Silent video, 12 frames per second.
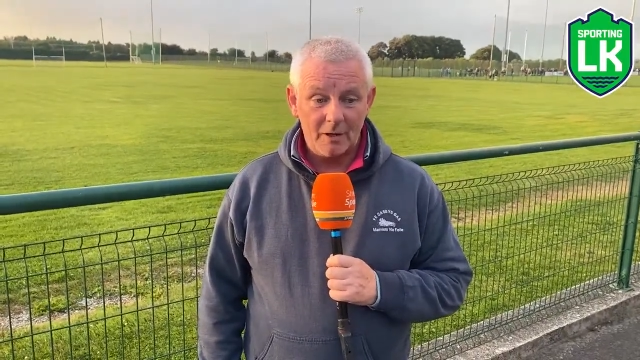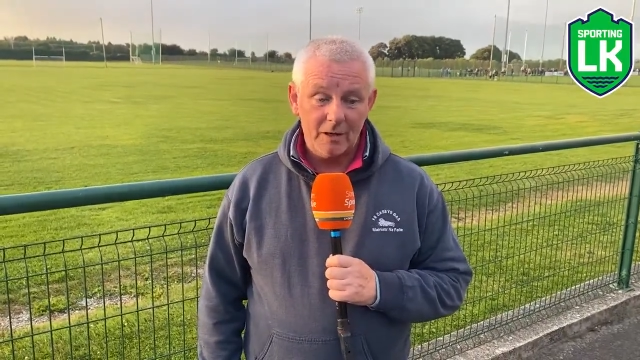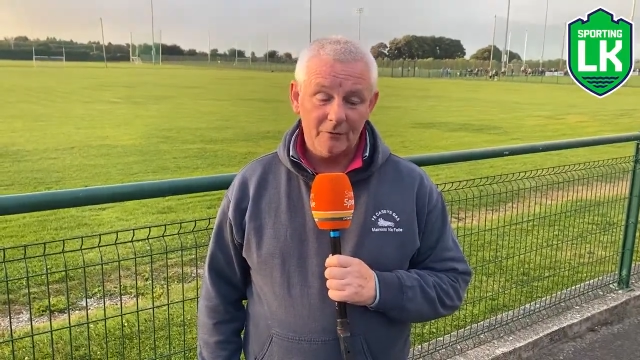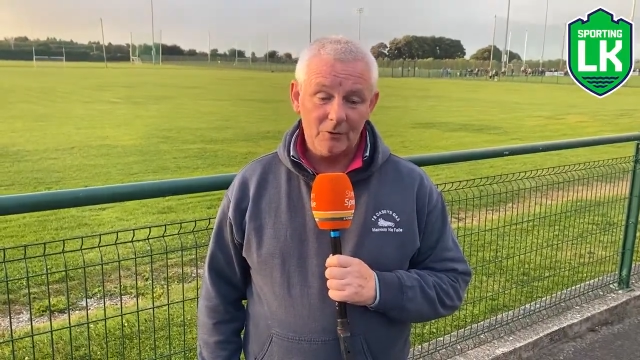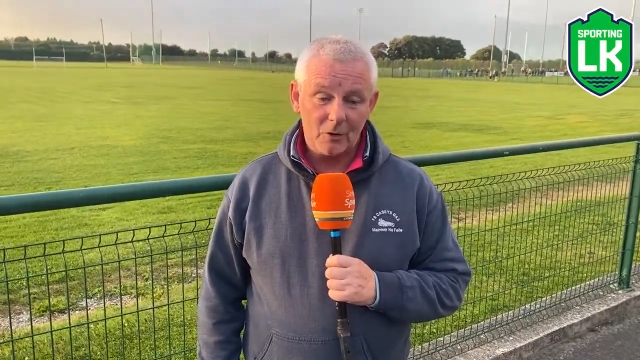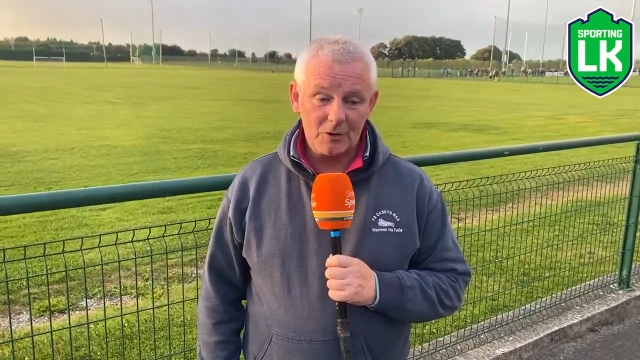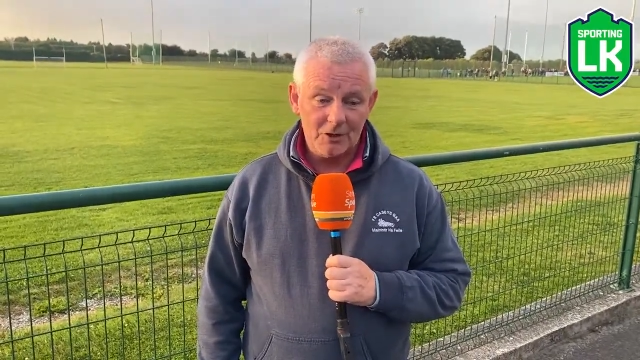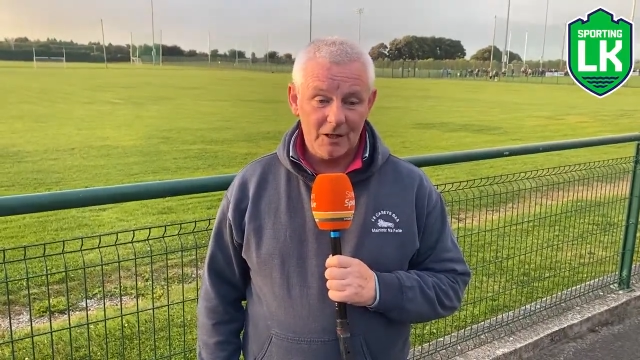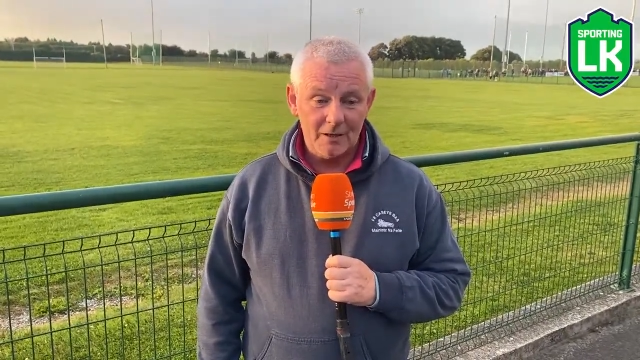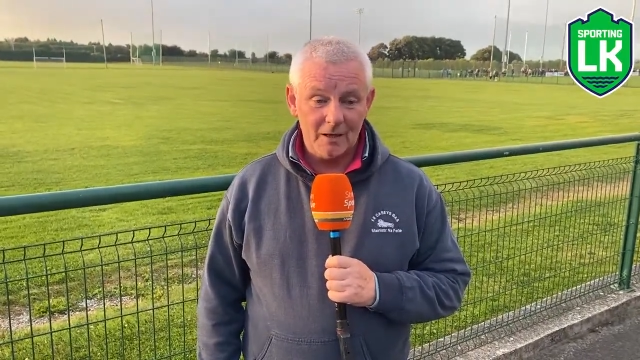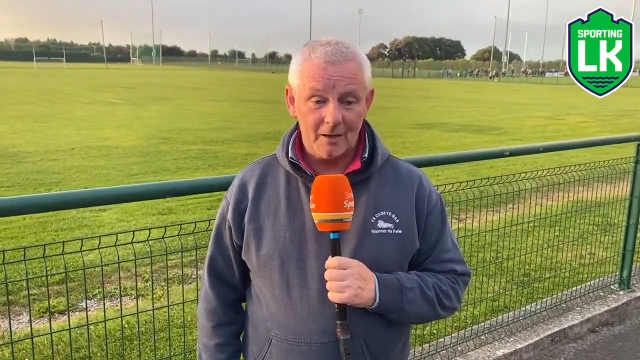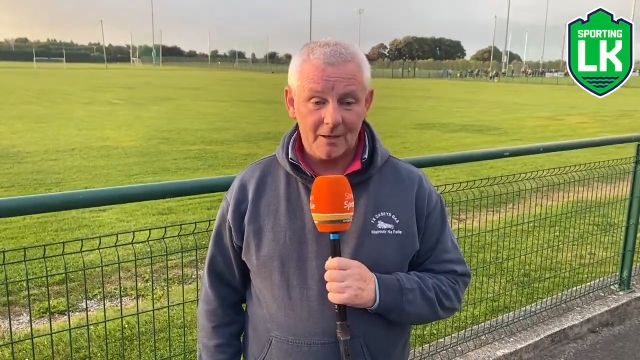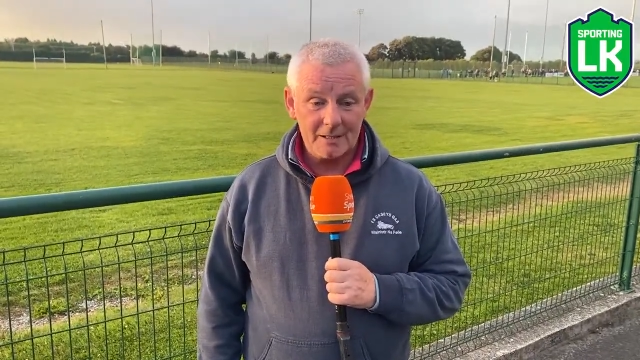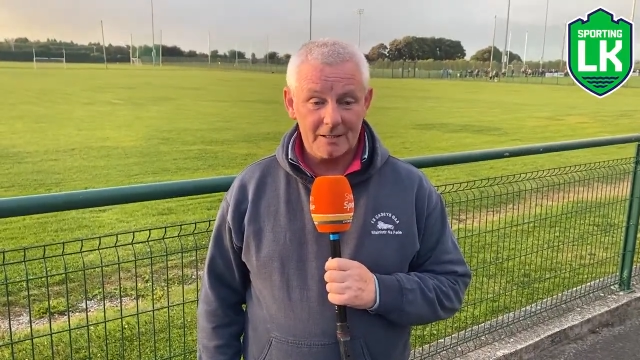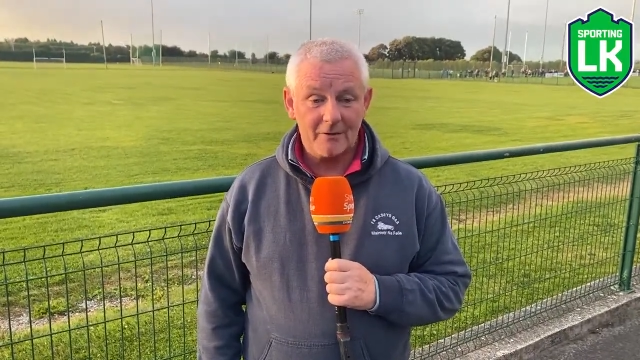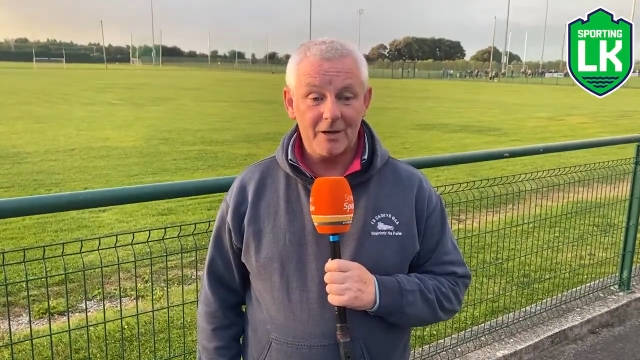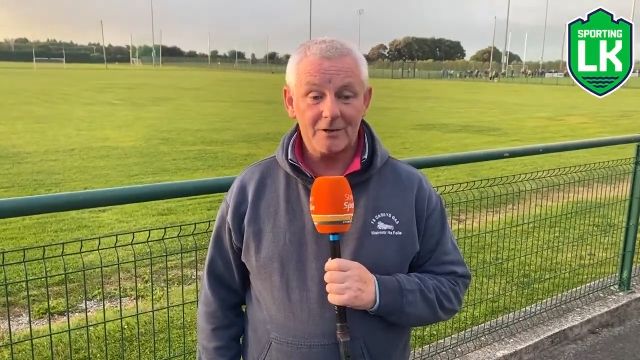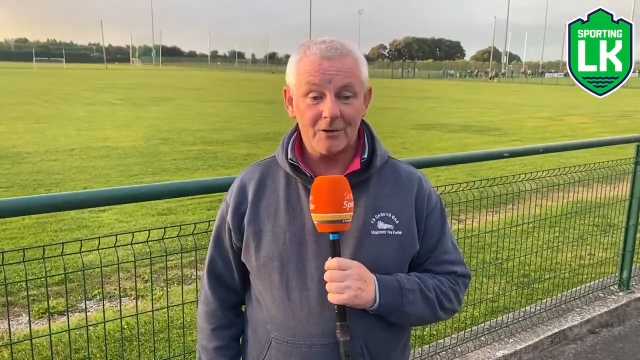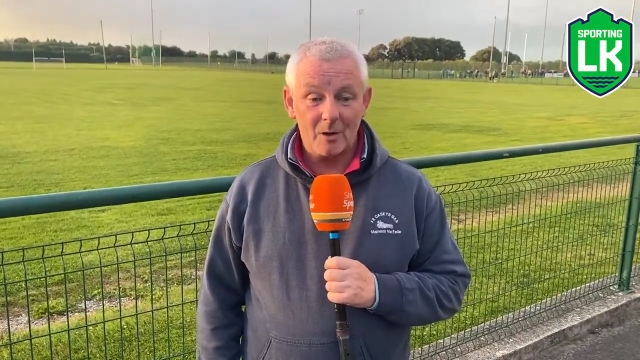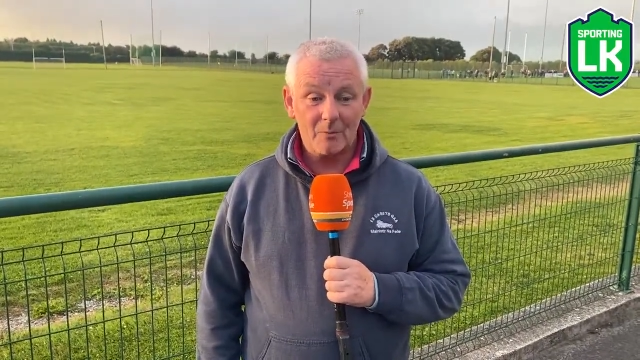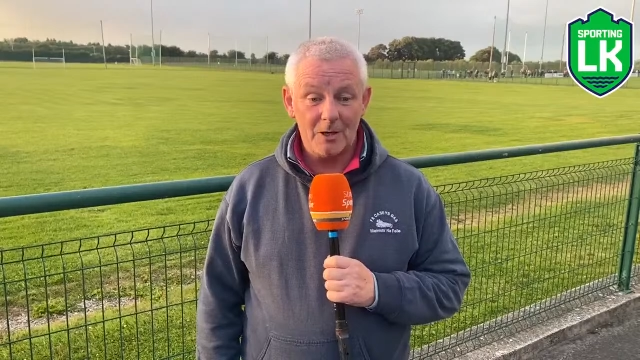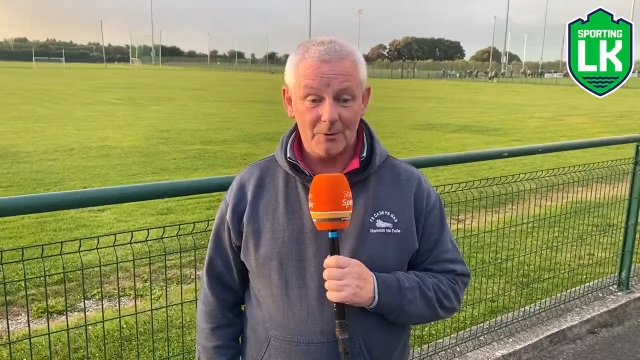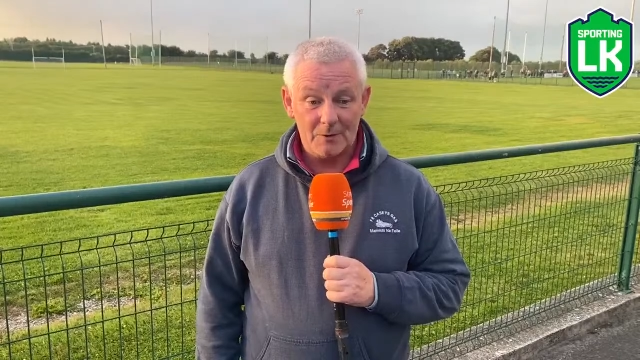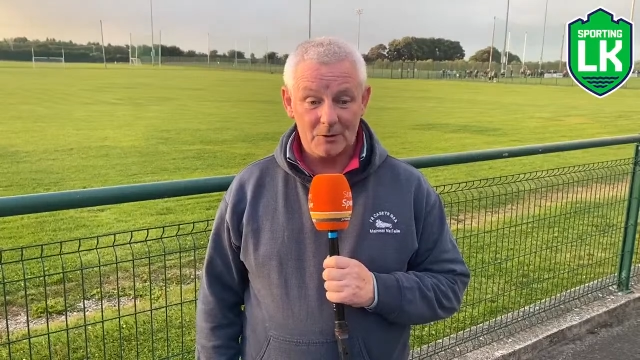and even towards the end there against the very strong
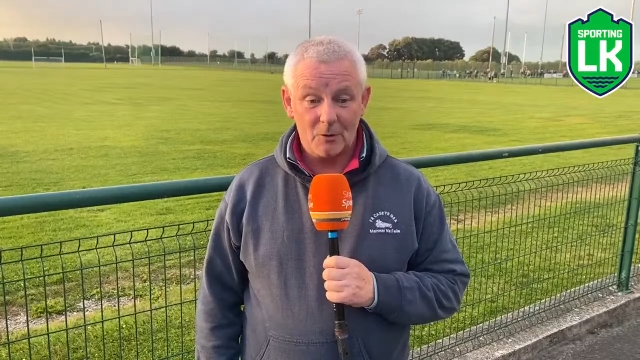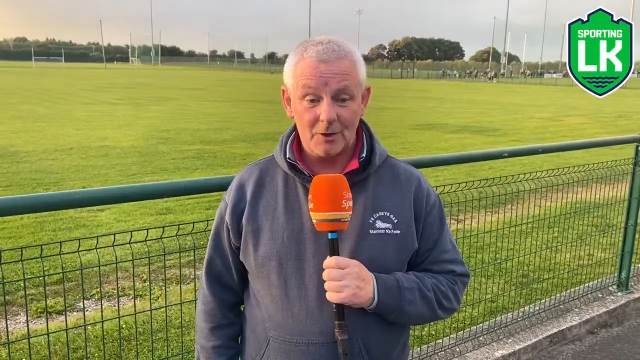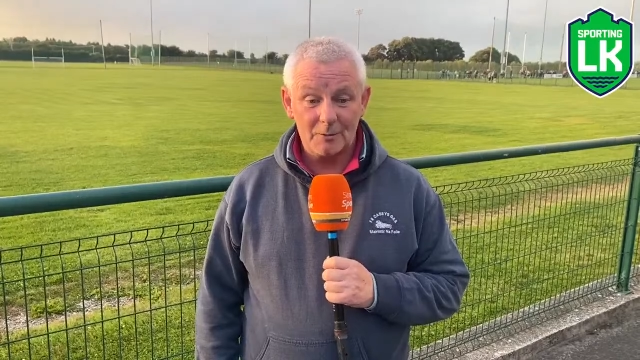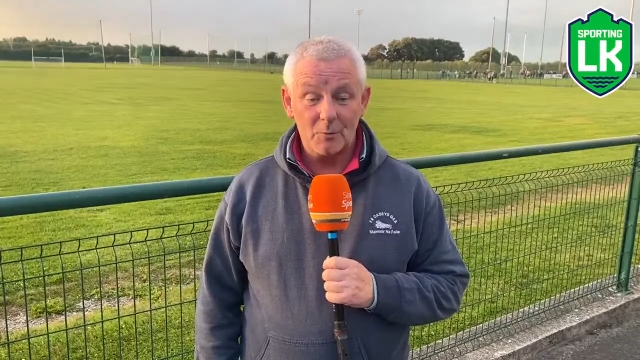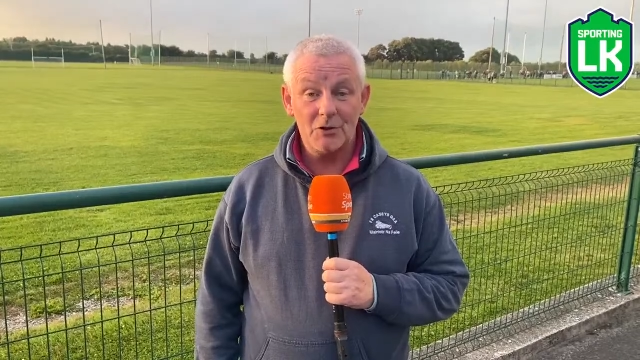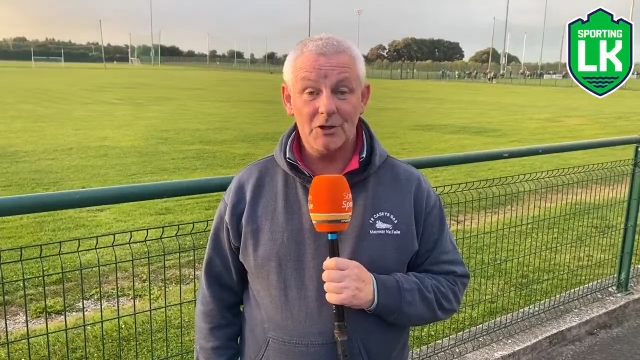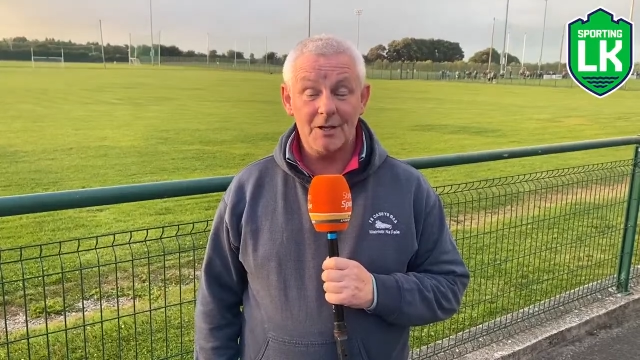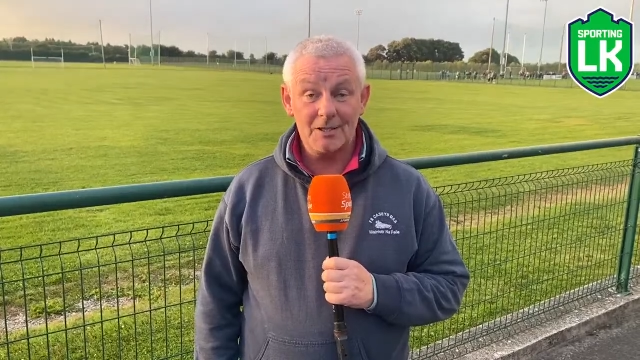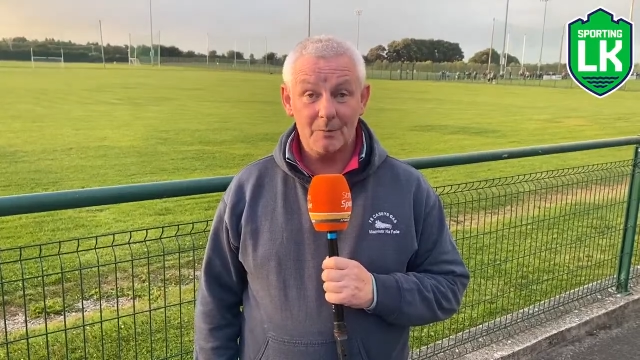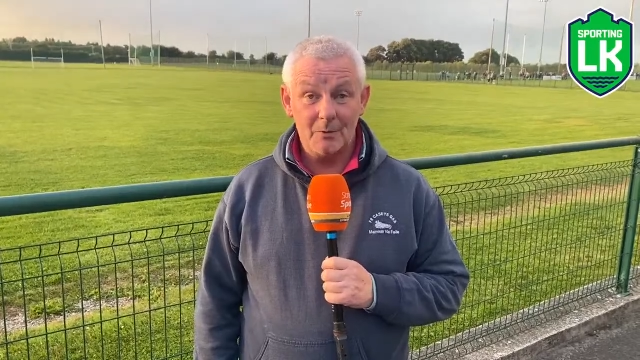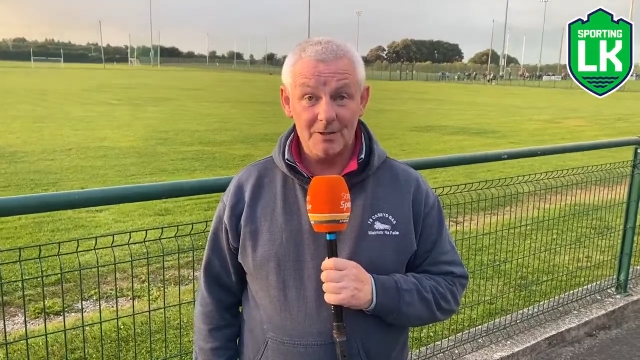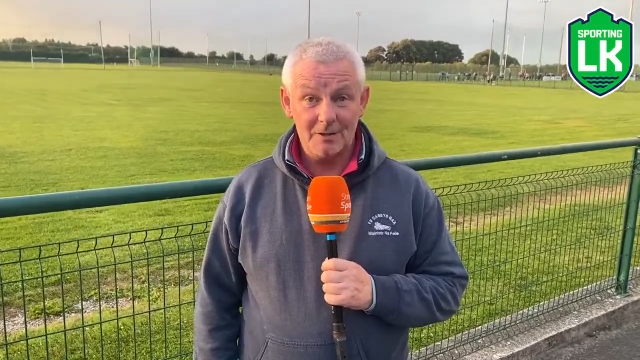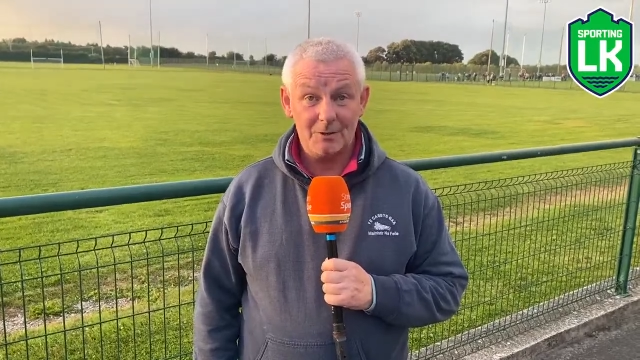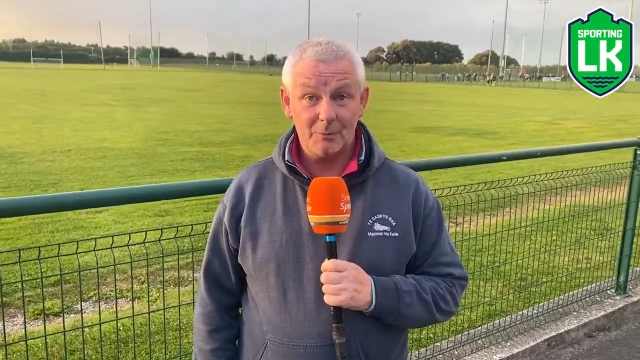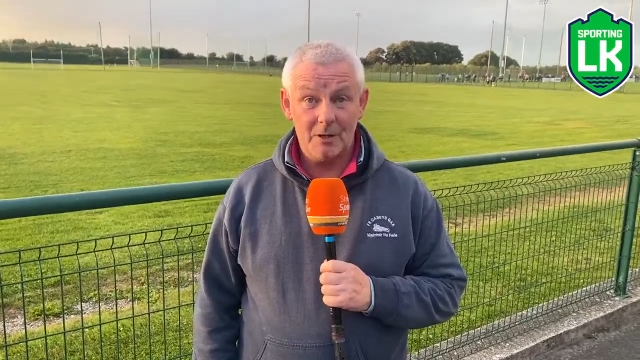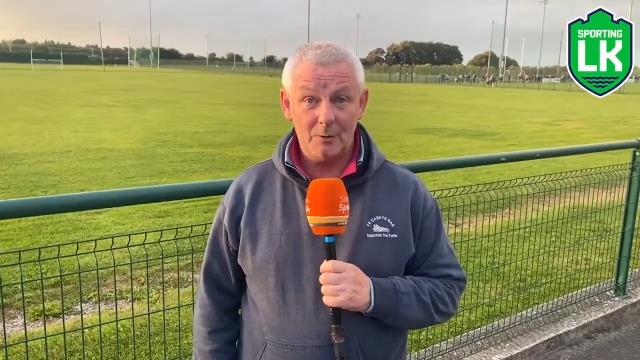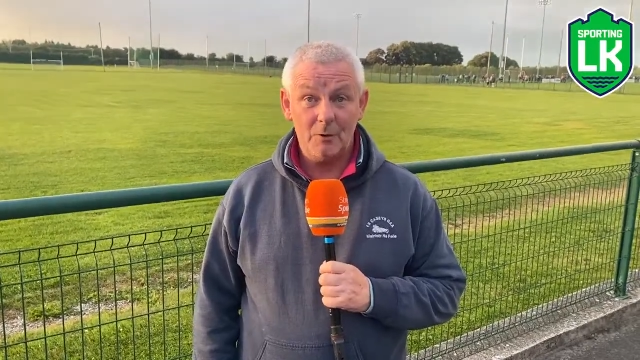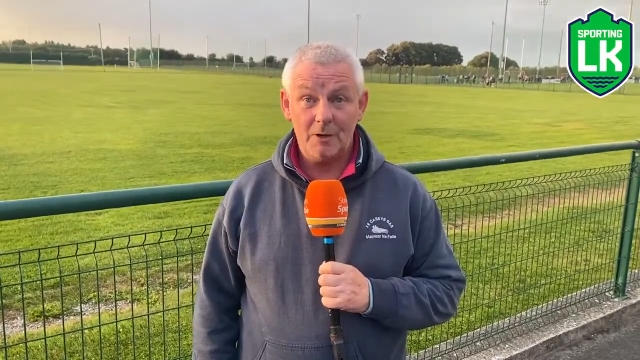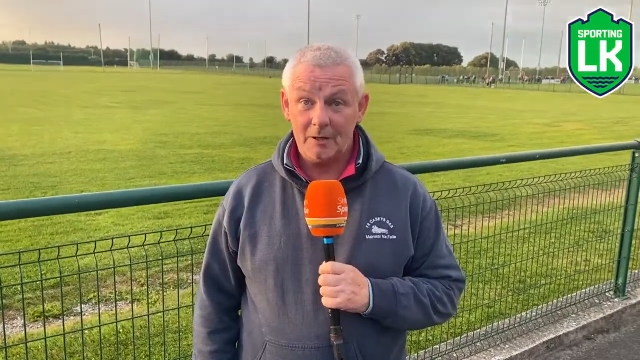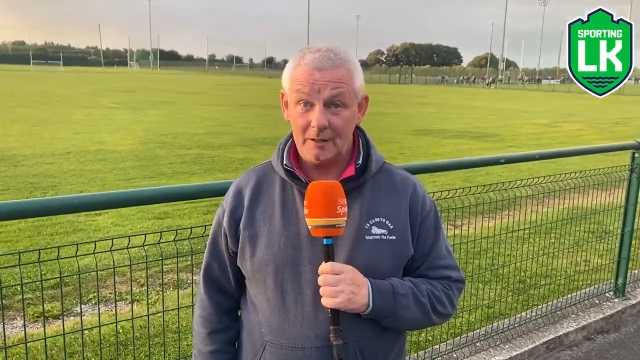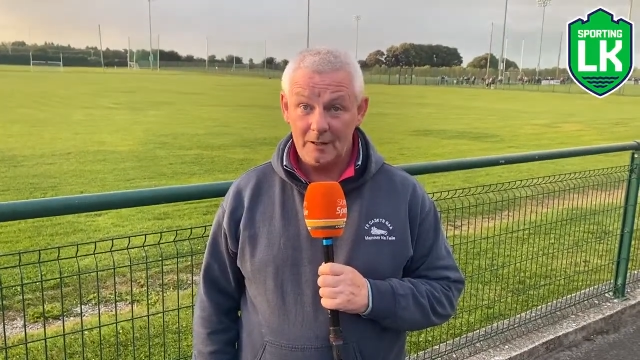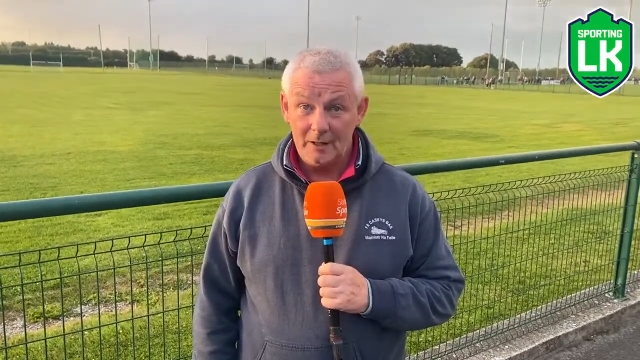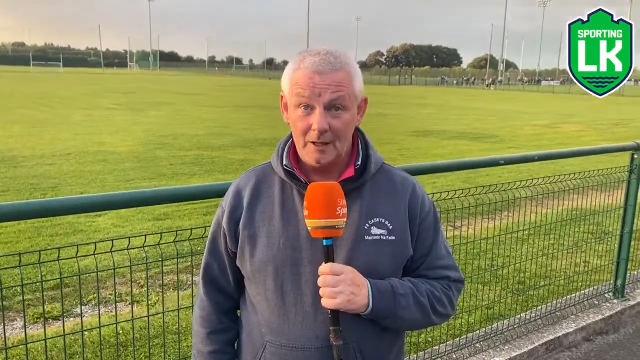breeze, we scored as much against the breeze as we did with it,